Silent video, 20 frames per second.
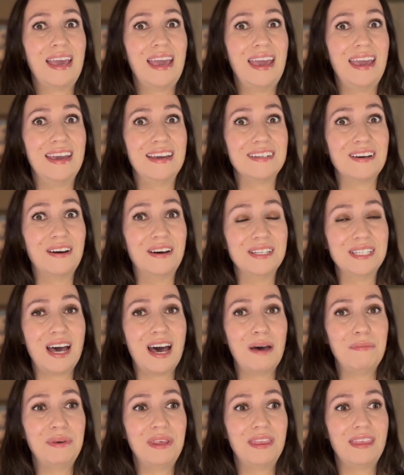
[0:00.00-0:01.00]
And on
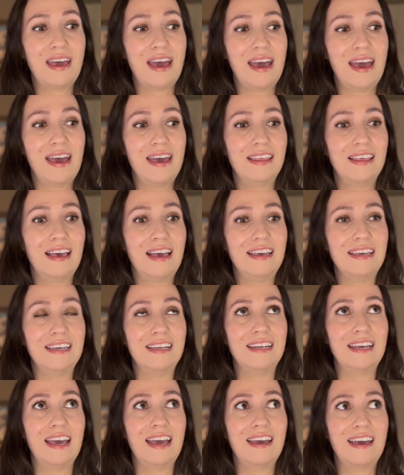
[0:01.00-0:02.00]
top of that,
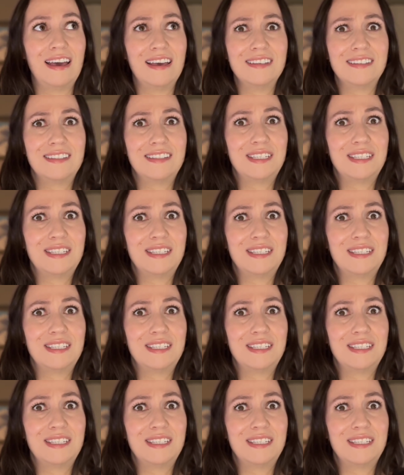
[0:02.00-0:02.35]
it has